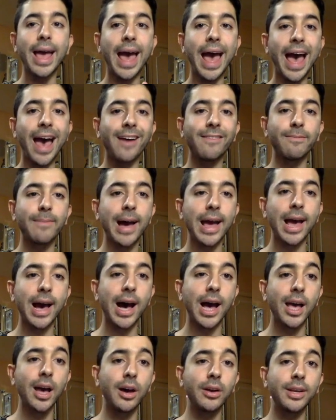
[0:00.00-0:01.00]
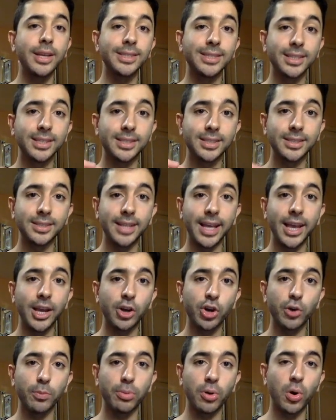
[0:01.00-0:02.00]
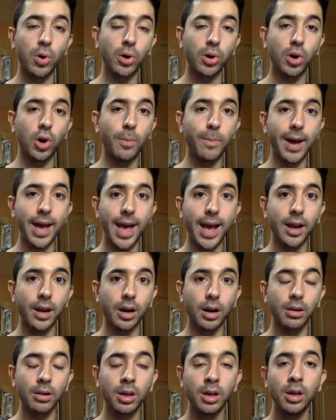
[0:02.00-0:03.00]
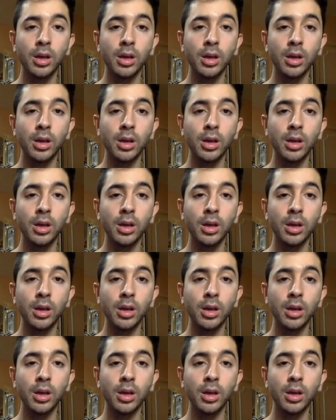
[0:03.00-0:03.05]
have my eye on is the Stkr protocol by Ankr.